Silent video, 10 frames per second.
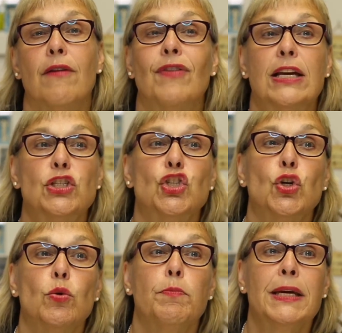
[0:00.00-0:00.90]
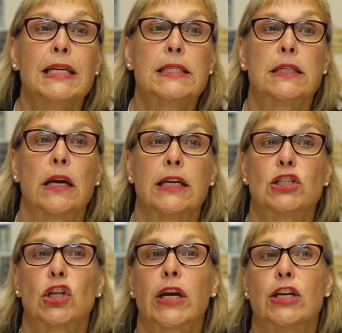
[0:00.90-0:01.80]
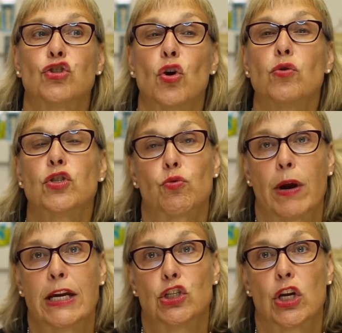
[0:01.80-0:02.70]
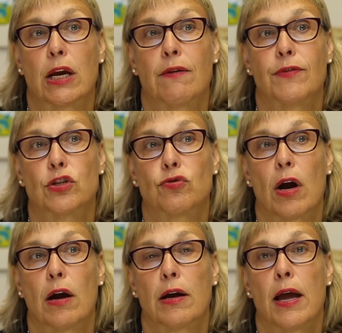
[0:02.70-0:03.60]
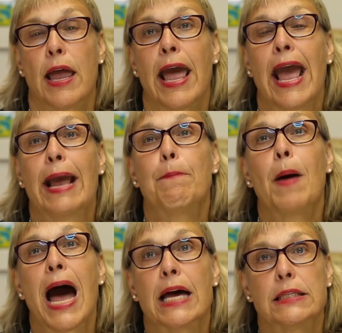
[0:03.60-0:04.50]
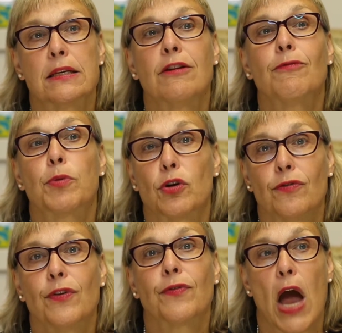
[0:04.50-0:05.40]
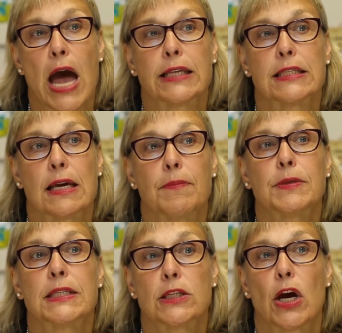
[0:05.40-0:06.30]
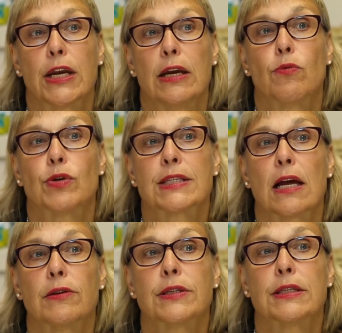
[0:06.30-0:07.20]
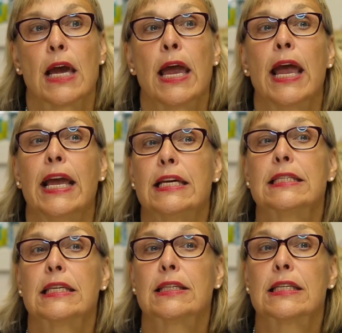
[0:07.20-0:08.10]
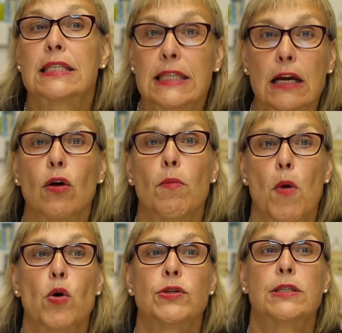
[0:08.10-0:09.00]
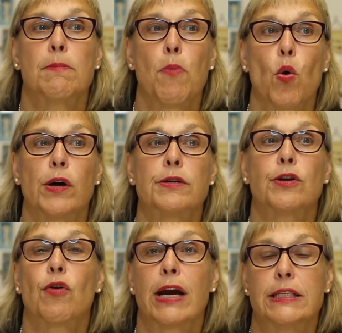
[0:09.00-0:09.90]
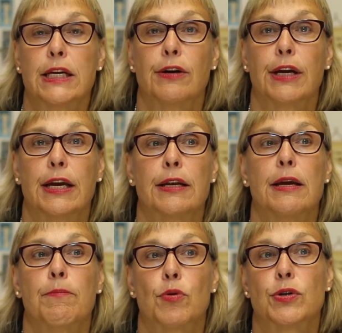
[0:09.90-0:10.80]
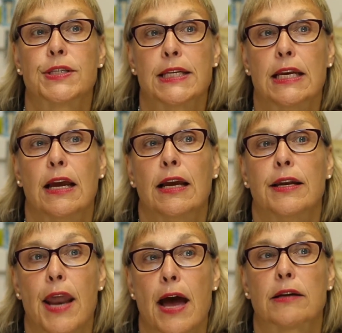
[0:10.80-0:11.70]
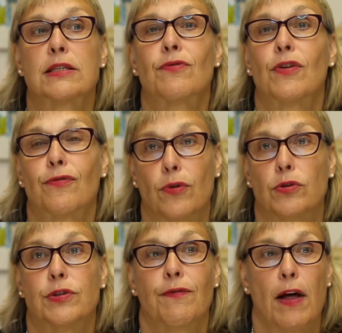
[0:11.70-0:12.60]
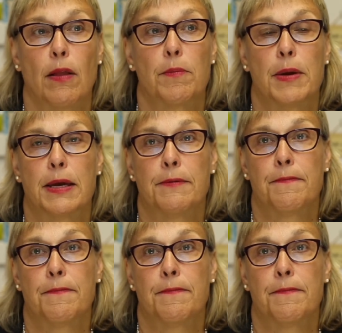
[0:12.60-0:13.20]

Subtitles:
Phase 2B studies look at dose ranging of the drug. A positive proof of concept study results is the single most important criterion in proceeding next for full development.